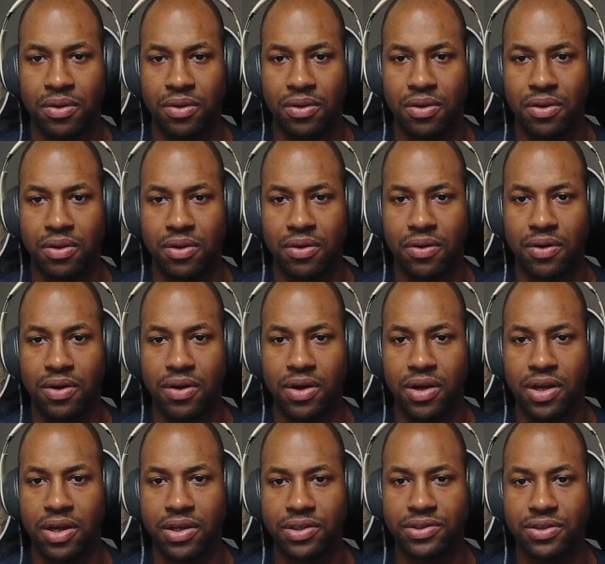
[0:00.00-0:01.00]
All
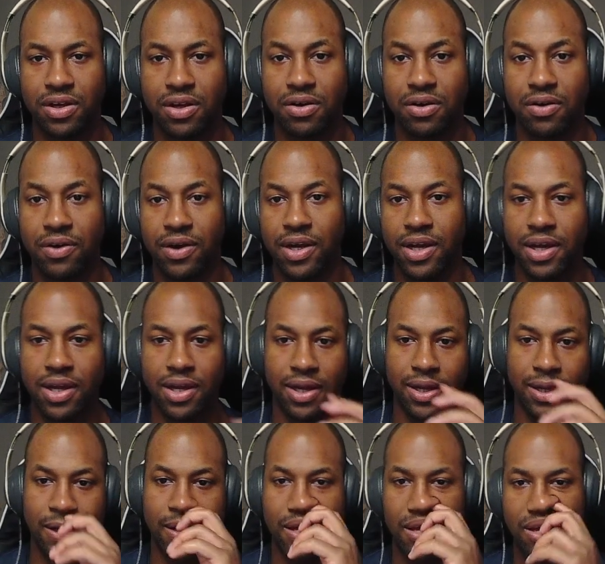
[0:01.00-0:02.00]
right, so I'll go ahead
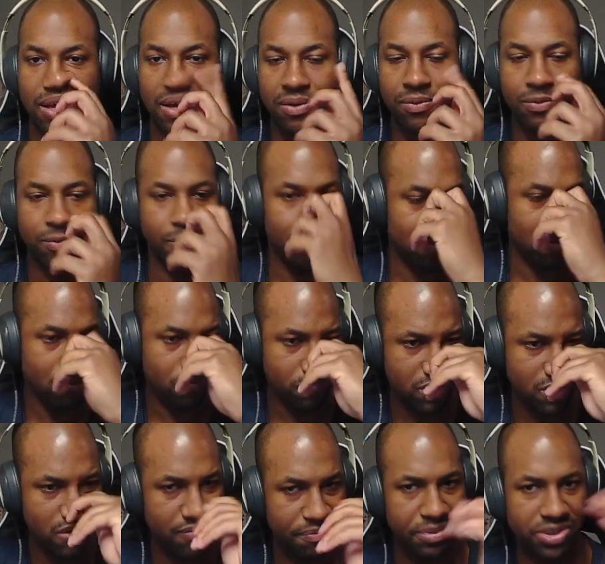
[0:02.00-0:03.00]
and when you open
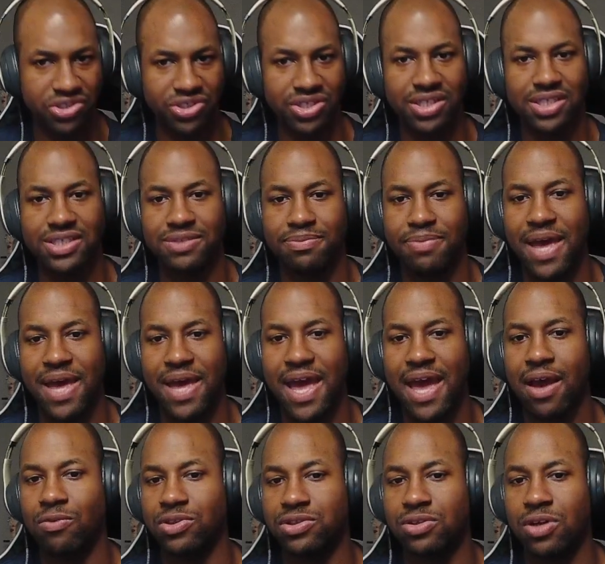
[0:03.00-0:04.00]
your machines back,
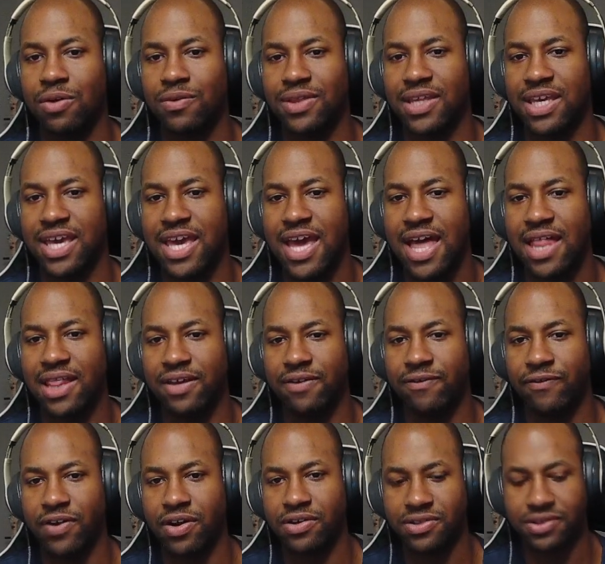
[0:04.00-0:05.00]
we'll start with the Kali
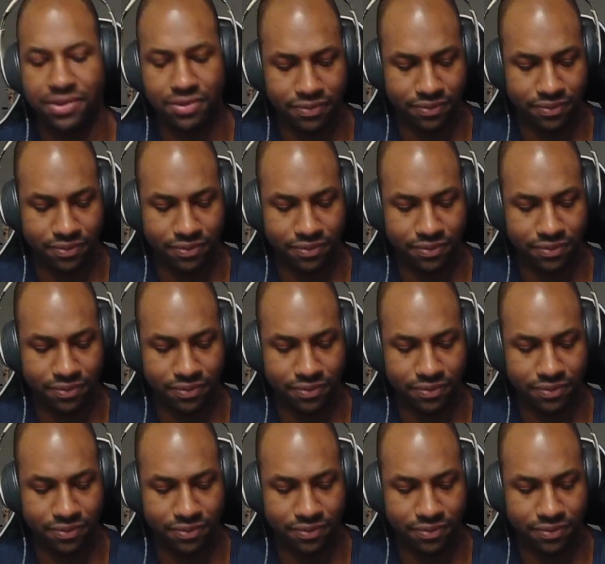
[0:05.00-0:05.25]
first.